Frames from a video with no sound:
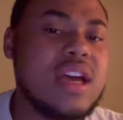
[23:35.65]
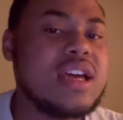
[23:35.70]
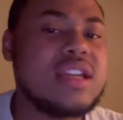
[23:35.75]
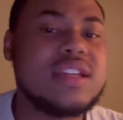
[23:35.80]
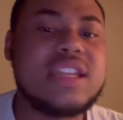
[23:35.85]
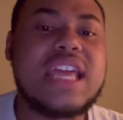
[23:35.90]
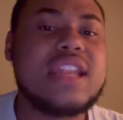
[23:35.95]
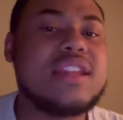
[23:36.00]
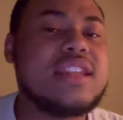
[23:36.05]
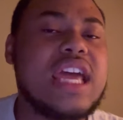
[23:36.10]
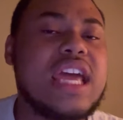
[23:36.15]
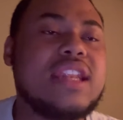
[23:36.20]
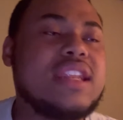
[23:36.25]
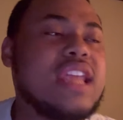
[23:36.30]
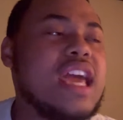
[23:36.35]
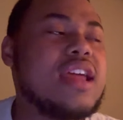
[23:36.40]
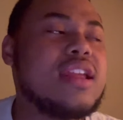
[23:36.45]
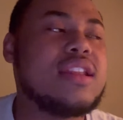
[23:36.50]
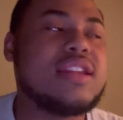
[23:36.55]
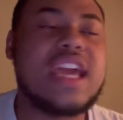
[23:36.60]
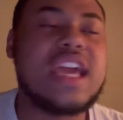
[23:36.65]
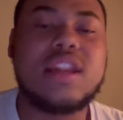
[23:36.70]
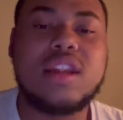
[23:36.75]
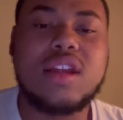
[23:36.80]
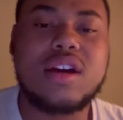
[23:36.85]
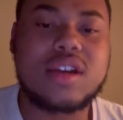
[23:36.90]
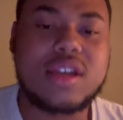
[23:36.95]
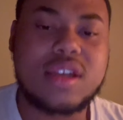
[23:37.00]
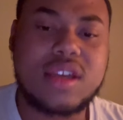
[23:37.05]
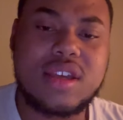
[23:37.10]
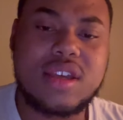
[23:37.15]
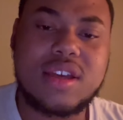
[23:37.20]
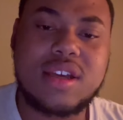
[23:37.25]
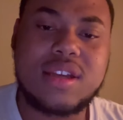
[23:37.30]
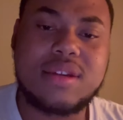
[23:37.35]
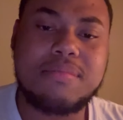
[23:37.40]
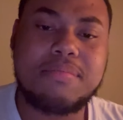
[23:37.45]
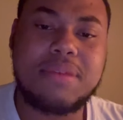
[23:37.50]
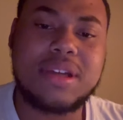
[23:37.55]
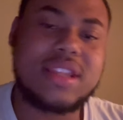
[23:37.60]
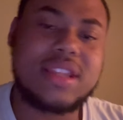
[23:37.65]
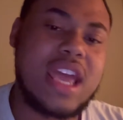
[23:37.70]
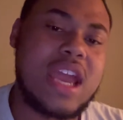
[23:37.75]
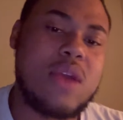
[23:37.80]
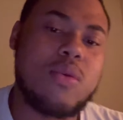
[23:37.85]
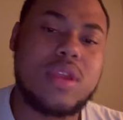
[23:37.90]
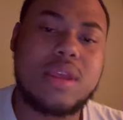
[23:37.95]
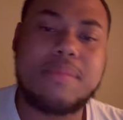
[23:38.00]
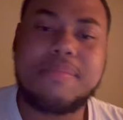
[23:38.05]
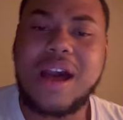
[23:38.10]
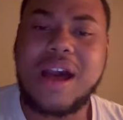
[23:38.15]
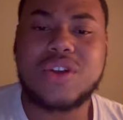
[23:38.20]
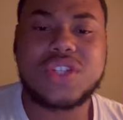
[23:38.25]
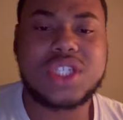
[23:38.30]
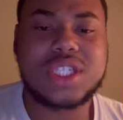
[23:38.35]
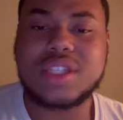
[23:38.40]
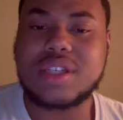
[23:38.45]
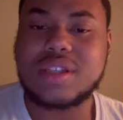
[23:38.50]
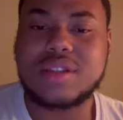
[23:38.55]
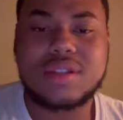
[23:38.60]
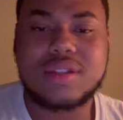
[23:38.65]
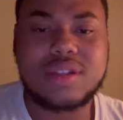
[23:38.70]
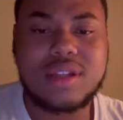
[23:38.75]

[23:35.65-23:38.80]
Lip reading: look good, but they ain't really about shit.